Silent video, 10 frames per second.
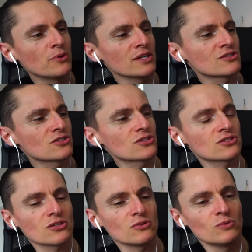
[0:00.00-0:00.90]
But it's just
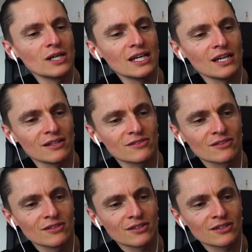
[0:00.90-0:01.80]
so weird.
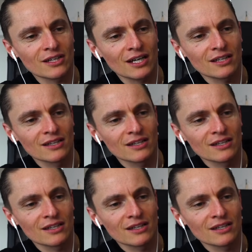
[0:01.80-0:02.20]
Look at that.